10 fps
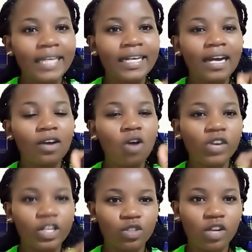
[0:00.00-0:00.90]
like
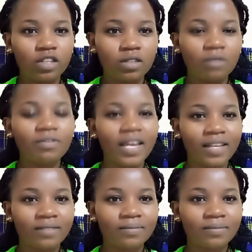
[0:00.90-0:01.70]
congratulate yourself. Hey,